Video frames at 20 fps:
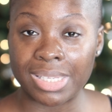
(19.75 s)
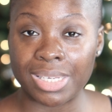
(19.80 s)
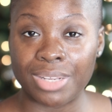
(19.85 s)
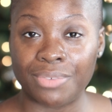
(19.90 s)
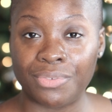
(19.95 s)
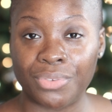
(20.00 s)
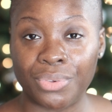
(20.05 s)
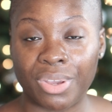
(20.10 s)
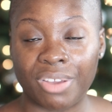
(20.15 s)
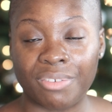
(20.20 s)
and
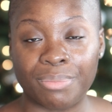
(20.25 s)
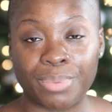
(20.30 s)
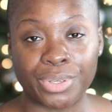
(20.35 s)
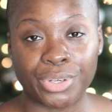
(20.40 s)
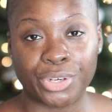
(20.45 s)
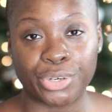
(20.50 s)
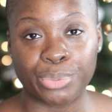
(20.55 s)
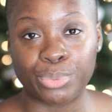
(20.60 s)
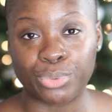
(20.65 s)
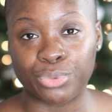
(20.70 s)
if you have
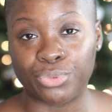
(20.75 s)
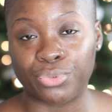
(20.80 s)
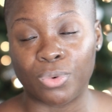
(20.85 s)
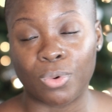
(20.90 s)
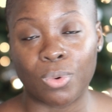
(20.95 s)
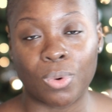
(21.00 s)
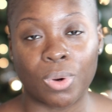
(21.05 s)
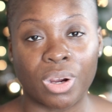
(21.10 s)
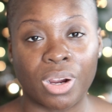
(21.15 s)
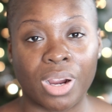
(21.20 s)
been here
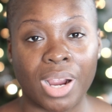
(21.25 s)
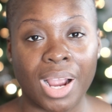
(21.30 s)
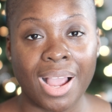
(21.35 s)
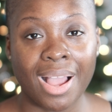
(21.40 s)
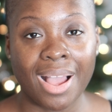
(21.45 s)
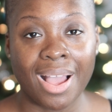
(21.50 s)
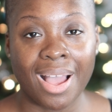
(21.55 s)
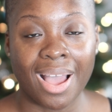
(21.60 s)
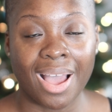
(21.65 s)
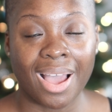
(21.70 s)
before,
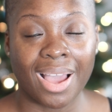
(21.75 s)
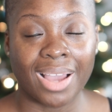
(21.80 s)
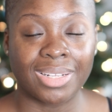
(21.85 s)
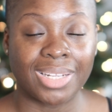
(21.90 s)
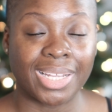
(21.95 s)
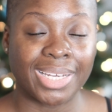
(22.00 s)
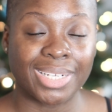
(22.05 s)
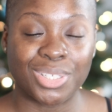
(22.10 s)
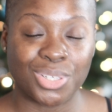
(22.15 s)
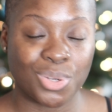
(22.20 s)
I'd
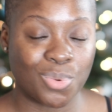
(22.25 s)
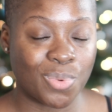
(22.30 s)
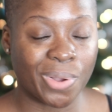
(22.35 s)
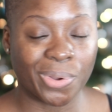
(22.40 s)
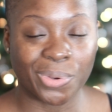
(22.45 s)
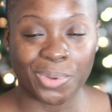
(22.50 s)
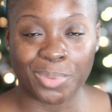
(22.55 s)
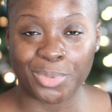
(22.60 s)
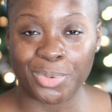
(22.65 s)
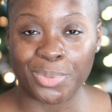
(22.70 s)
like to
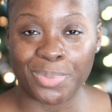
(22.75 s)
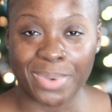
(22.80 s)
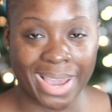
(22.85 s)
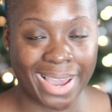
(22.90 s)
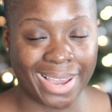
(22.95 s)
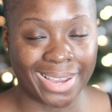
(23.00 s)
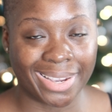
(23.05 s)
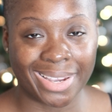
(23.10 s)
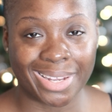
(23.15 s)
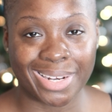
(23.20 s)
welcome you
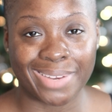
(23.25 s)
back.